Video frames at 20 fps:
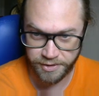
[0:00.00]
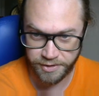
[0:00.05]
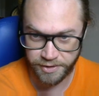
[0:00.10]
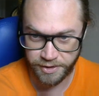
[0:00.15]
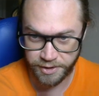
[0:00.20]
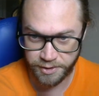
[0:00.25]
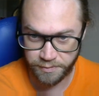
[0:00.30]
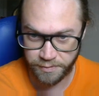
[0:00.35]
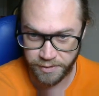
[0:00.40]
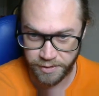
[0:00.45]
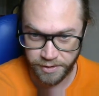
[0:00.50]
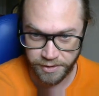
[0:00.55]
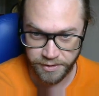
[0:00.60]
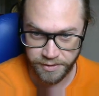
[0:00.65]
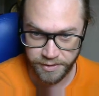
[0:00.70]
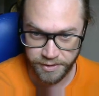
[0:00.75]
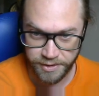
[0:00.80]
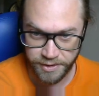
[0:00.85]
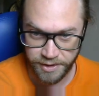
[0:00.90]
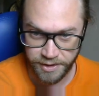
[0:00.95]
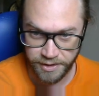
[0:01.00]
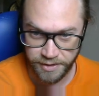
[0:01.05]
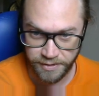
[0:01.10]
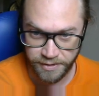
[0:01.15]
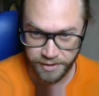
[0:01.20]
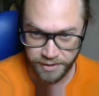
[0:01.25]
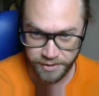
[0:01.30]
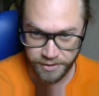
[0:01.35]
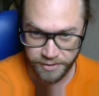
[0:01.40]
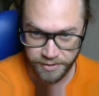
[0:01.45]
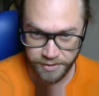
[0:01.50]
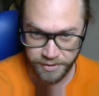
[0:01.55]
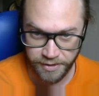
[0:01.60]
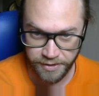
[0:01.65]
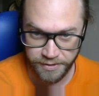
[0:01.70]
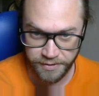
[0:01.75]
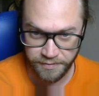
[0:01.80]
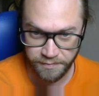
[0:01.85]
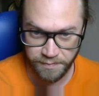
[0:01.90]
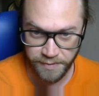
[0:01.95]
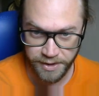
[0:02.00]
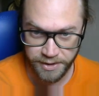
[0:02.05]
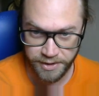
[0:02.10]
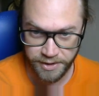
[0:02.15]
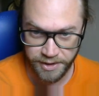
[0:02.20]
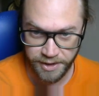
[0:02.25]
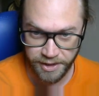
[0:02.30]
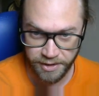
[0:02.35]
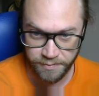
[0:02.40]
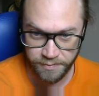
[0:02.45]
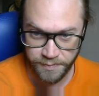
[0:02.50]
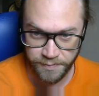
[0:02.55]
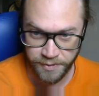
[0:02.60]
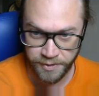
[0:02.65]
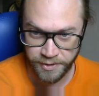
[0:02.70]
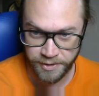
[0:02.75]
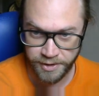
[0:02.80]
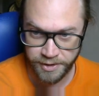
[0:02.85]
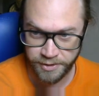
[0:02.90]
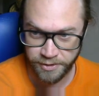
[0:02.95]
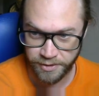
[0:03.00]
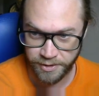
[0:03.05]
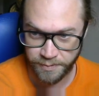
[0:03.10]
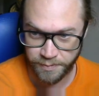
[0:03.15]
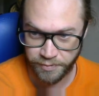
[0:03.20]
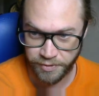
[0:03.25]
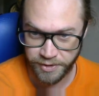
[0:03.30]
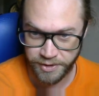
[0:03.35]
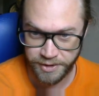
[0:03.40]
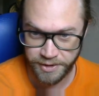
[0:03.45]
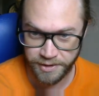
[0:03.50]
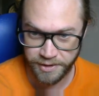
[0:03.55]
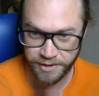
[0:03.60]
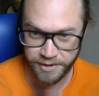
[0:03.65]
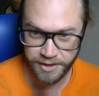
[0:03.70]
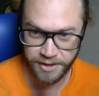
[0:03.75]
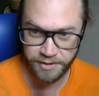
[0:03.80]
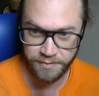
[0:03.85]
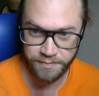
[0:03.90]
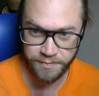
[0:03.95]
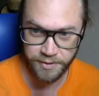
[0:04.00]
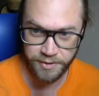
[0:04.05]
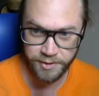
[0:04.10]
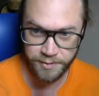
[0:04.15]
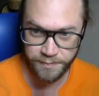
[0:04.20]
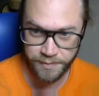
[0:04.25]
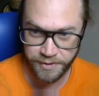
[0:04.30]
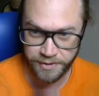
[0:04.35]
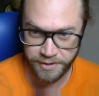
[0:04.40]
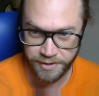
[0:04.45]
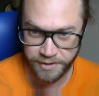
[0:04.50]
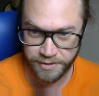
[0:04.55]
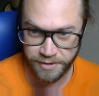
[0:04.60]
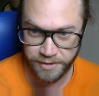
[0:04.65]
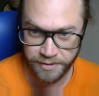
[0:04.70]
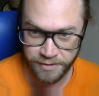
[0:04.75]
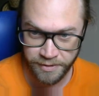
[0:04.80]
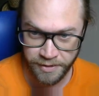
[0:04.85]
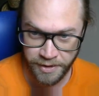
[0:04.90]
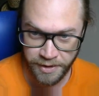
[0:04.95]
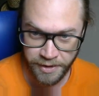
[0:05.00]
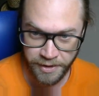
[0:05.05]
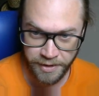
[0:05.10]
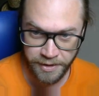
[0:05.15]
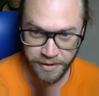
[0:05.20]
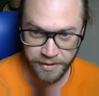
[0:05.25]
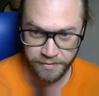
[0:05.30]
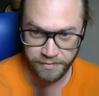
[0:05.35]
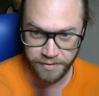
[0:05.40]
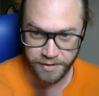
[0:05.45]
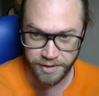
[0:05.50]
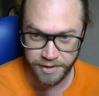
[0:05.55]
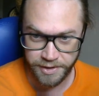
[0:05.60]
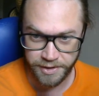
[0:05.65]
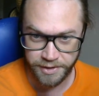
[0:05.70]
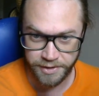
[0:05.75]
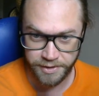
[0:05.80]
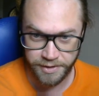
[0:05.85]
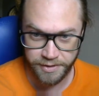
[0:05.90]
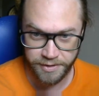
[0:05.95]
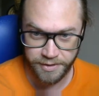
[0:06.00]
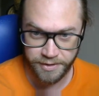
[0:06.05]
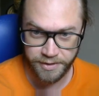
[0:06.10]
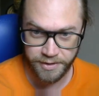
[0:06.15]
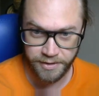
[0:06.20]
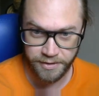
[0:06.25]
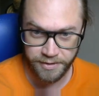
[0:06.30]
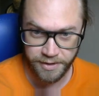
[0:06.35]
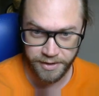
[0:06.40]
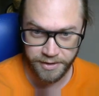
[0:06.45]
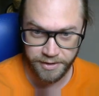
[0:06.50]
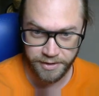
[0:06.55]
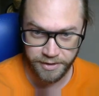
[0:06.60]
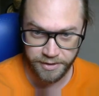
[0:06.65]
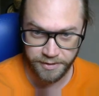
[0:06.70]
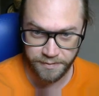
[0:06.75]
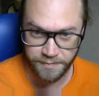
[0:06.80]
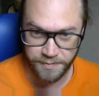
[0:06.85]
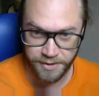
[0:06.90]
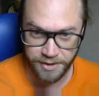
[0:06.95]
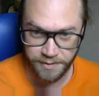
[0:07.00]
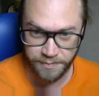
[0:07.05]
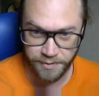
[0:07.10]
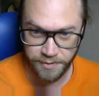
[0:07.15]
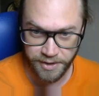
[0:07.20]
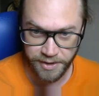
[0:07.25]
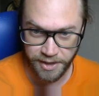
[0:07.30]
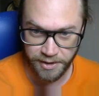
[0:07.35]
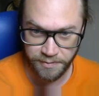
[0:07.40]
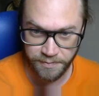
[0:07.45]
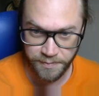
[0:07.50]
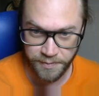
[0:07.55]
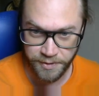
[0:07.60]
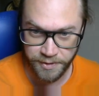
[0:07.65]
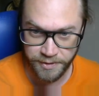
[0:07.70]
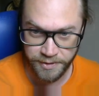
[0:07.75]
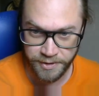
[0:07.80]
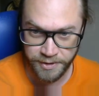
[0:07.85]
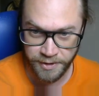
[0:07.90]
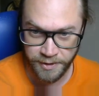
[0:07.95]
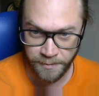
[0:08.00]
That's what you can see in this kind of messy output. It's not the prettiest outputs, but it's like really easy to start getting some debug output.